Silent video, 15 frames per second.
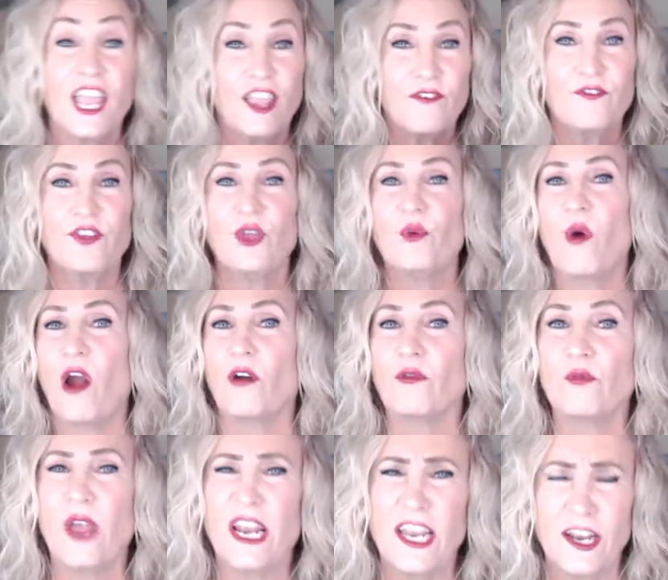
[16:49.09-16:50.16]
If you
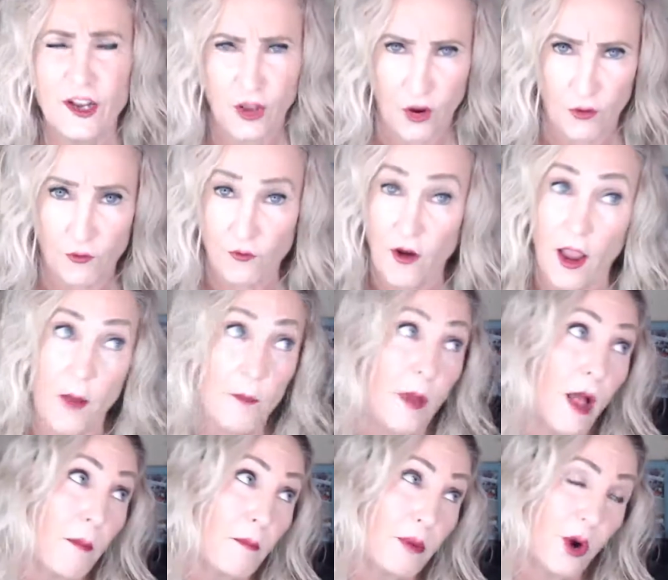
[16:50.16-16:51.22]
are ready to go
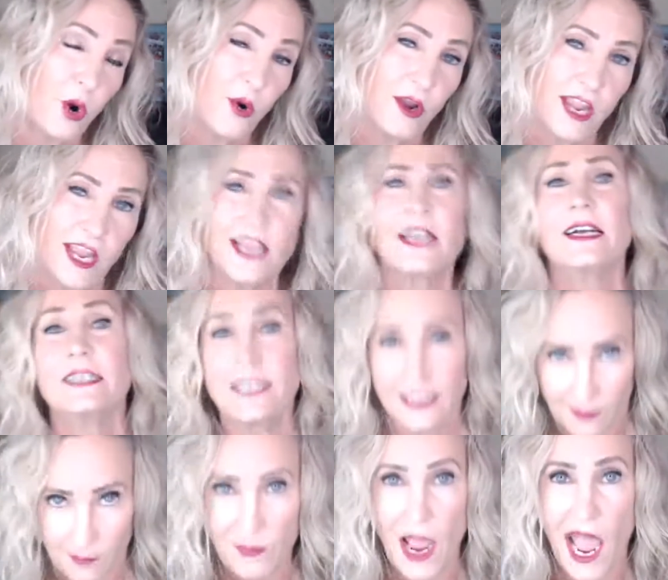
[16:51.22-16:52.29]
from boring
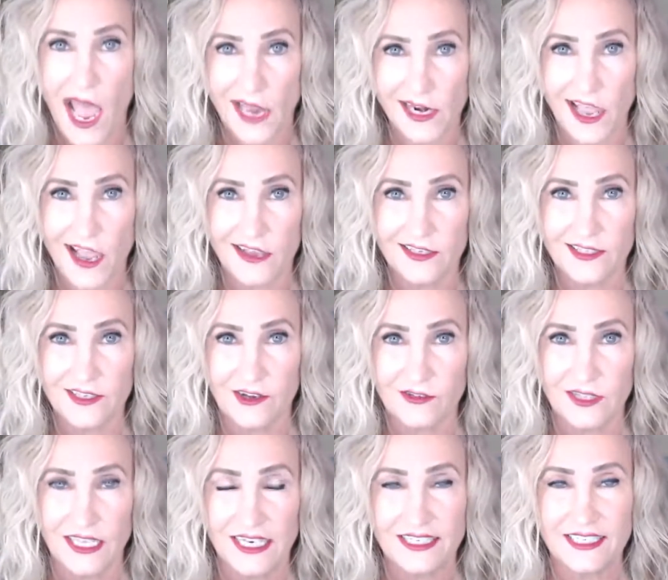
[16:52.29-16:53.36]
to badass
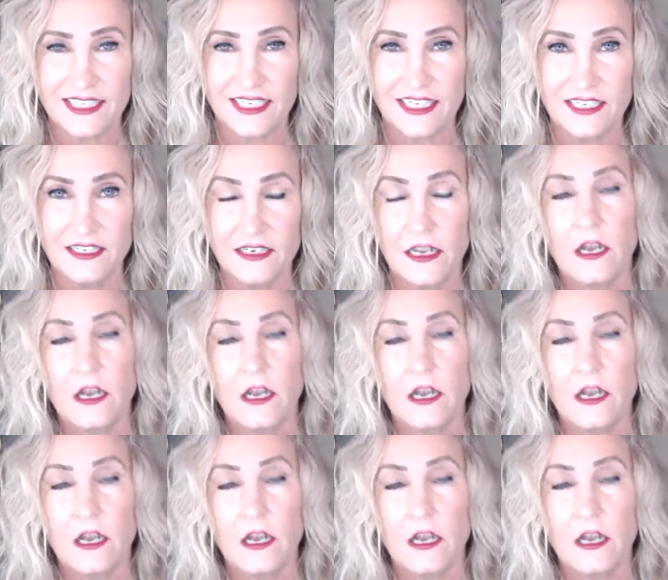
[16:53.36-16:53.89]
on LinkedIn,